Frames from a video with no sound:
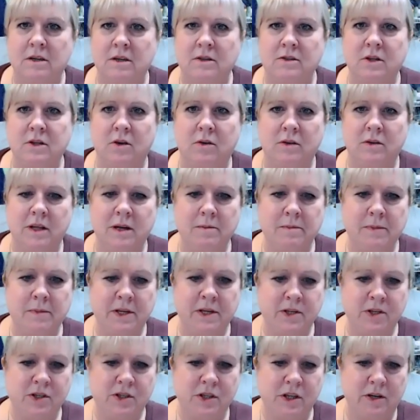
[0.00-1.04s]
So let me
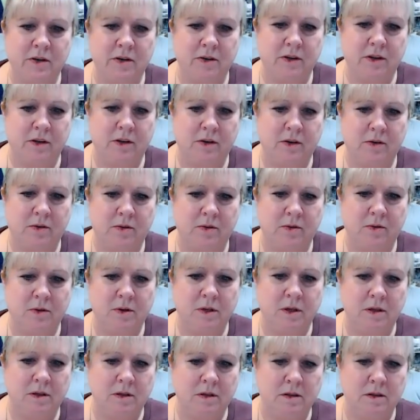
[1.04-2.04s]
show you.